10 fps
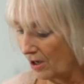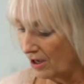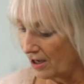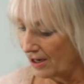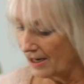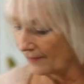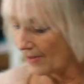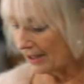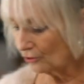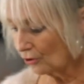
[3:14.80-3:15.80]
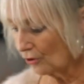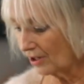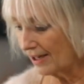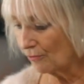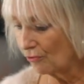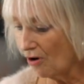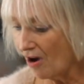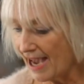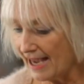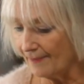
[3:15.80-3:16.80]
whirling that chocolate
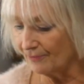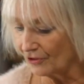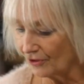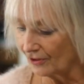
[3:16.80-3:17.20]
right into